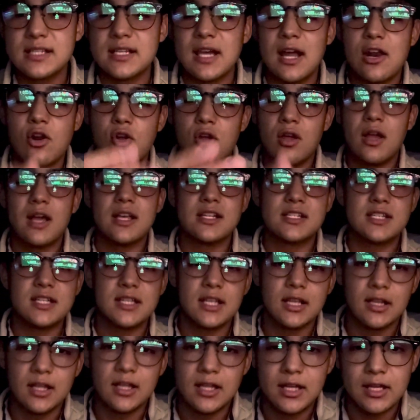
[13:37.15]
I know you guys see
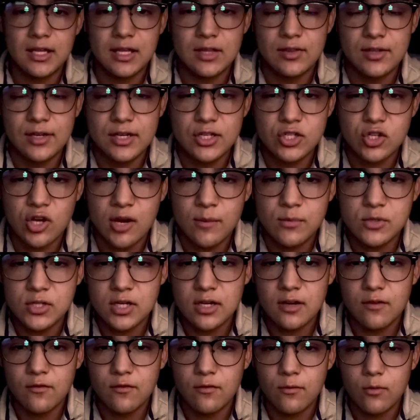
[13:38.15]
the link in the
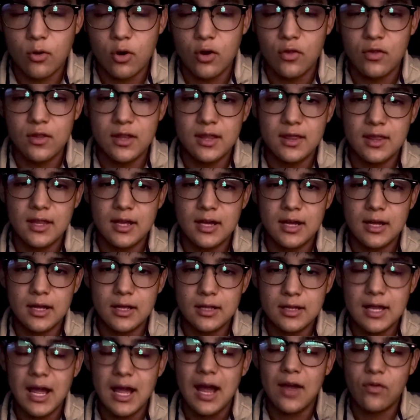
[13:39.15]
description in
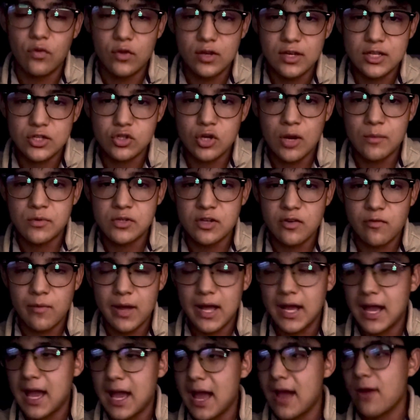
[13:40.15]
the description of
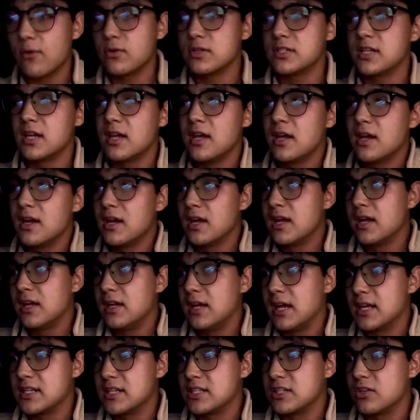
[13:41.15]
my account.
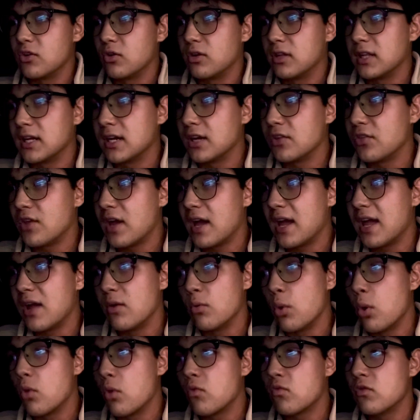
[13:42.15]
You guys can go click on that. It
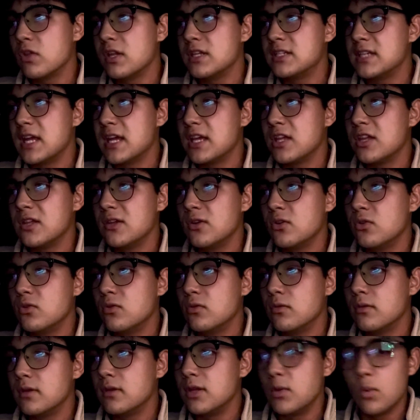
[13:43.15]
won't really take
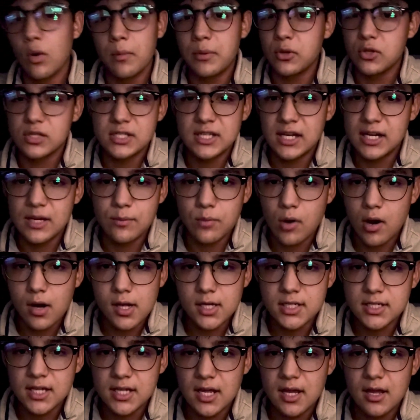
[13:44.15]
you won't be able to see any
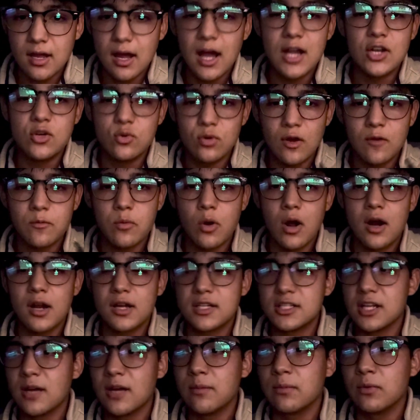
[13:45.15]
products yet. I do have
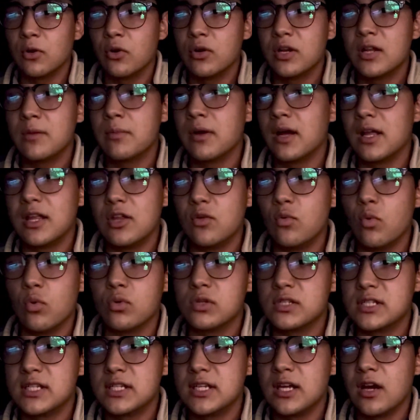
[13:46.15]
products uploaded, but you
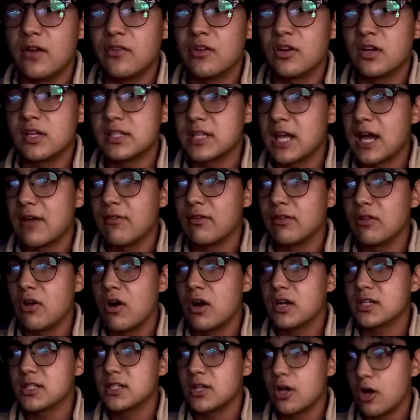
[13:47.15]
won't see it on there because I have it
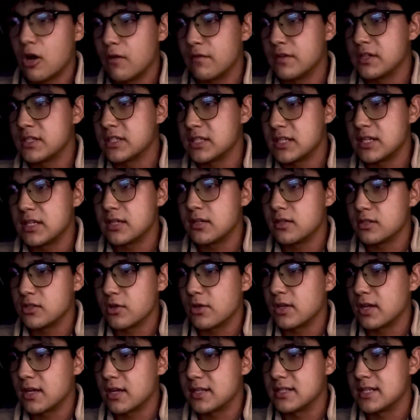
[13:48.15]
locked, obviously,
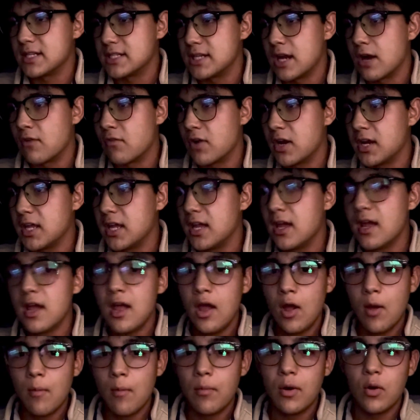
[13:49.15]
so because it's not ready.
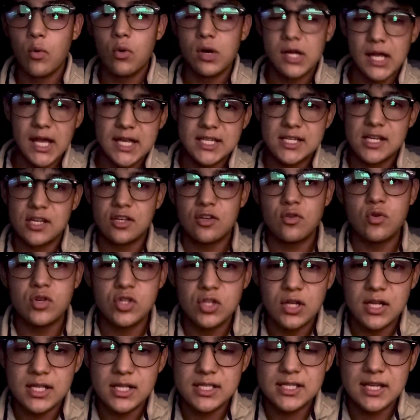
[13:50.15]
But what you guys can do
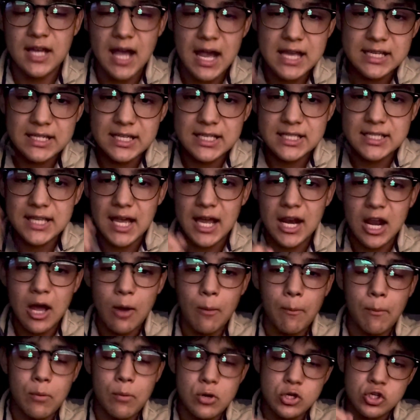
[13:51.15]
is guys can sign
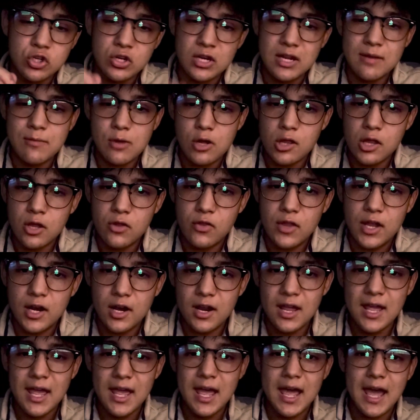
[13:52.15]
up, put your email in
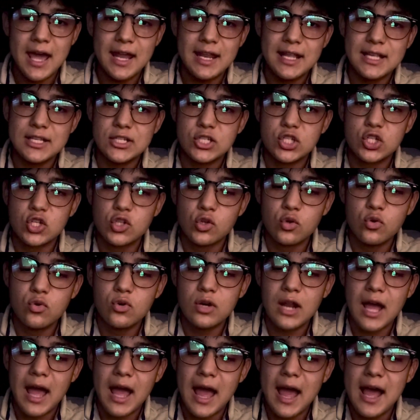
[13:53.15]
there, and as
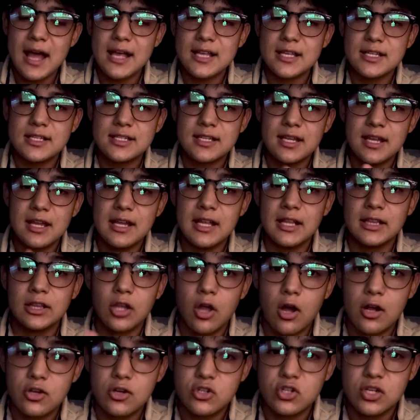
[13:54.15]
soon as it
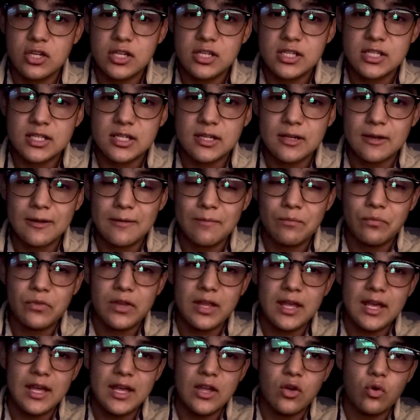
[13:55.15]
launches,
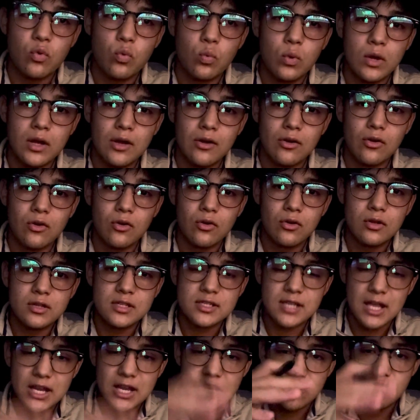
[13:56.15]
it will
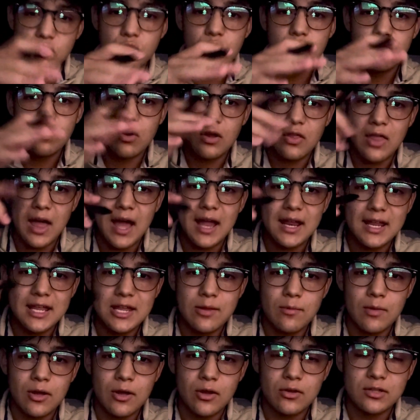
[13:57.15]
send you that
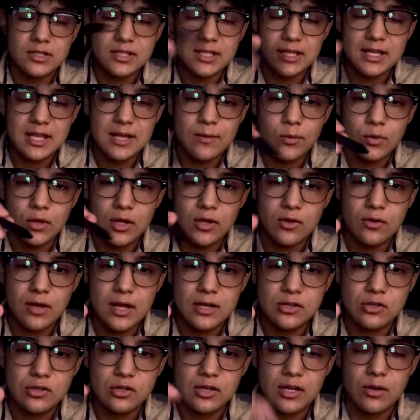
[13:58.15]
email to the email that you entered.